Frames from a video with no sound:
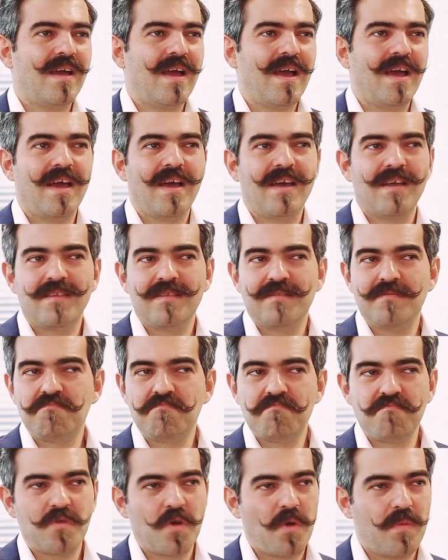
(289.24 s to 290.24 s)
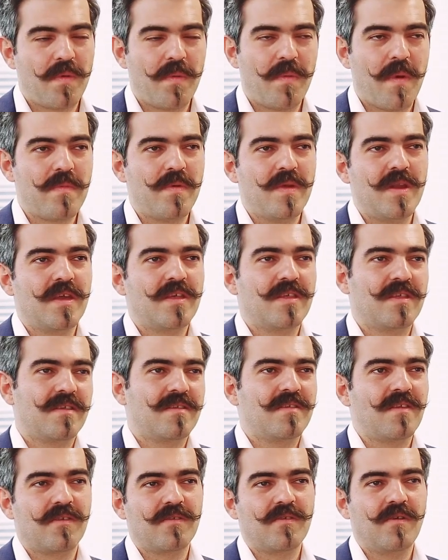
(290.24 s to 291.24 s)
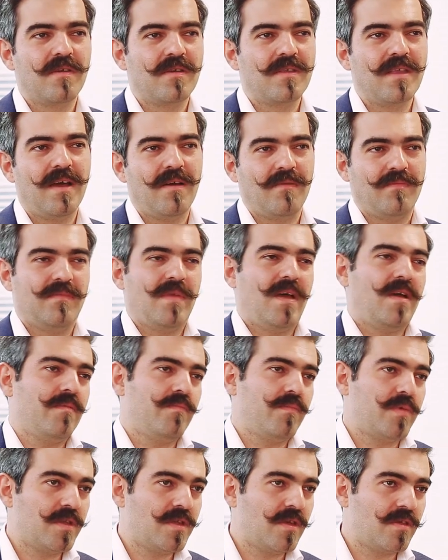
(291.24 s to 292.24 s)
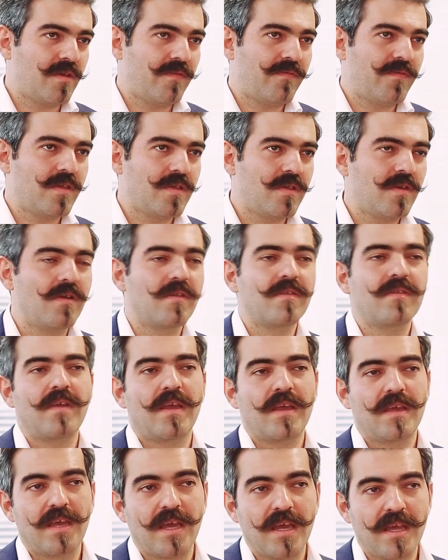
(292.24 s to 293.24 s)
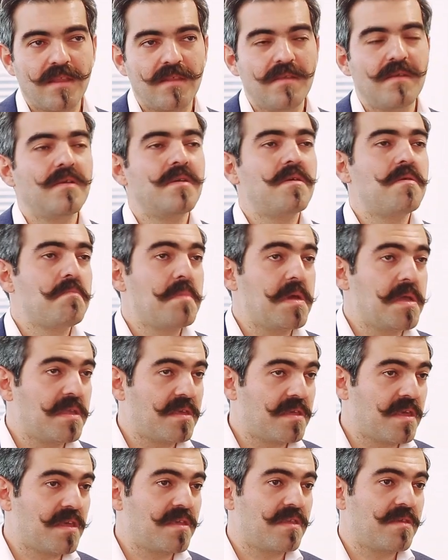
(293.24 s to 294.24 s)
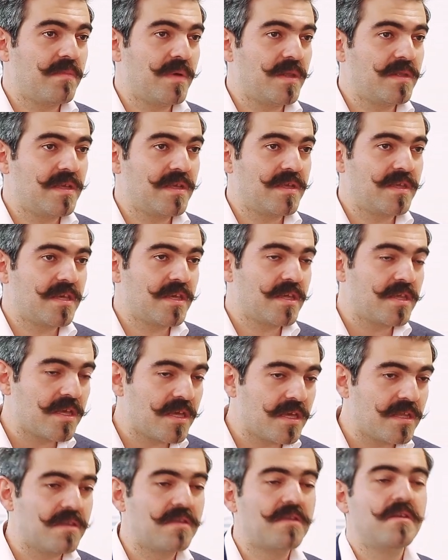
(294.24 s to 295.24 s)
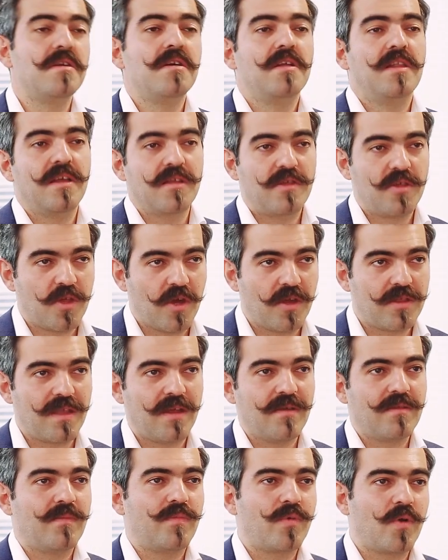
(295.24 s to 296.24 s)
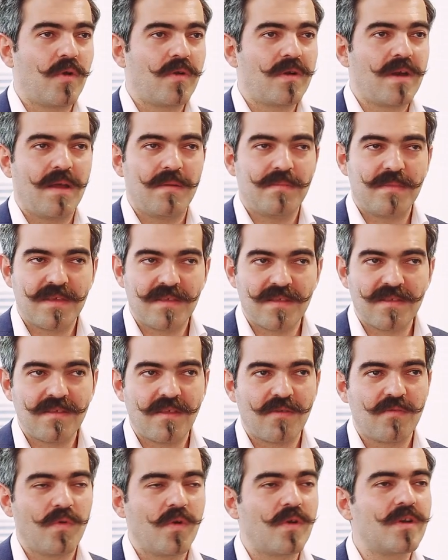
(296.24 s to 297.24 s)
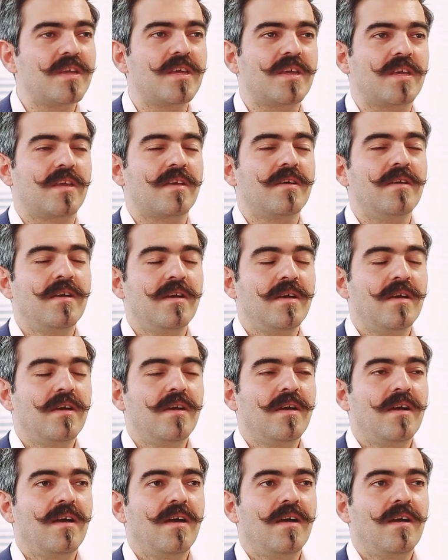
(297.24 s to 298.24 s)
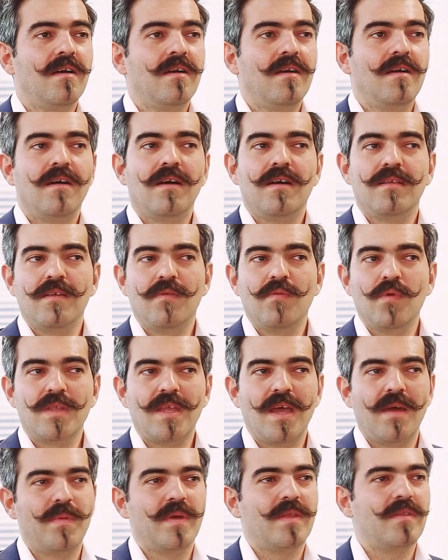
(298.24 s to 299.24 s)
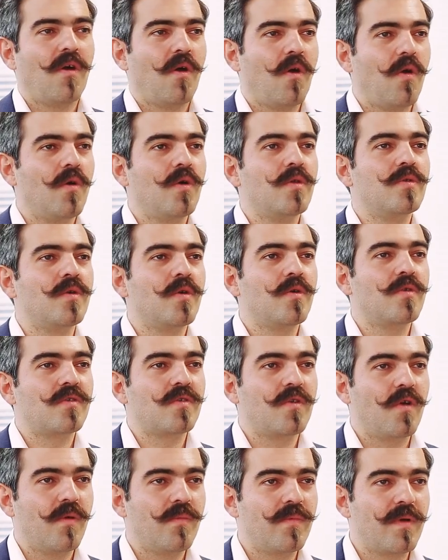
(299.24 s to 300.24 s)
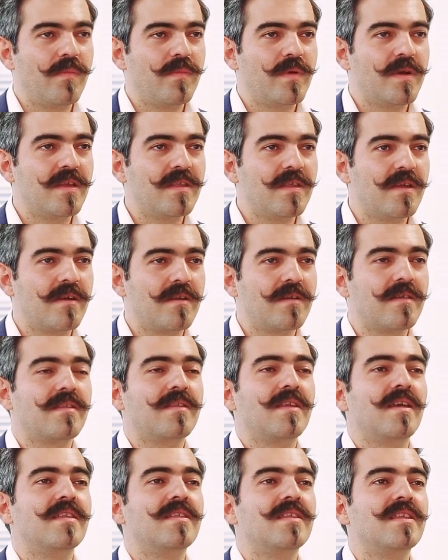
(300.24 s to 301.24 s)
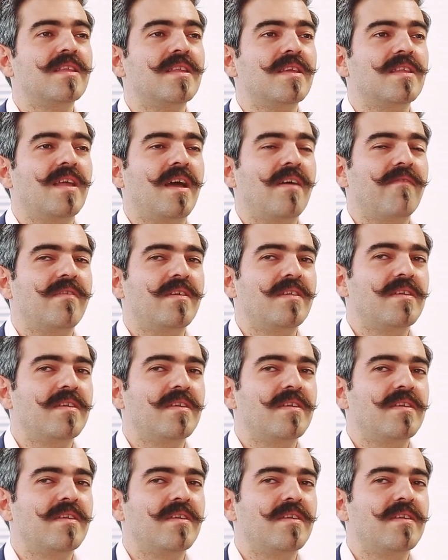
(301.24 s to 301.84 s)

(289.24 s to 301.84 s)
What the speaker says: and cobra population is not going down. Now, British officials, again, made a sensible decision. Let's shut down the program. This is not working. And then what happened? All those cobra breeders, they didn't have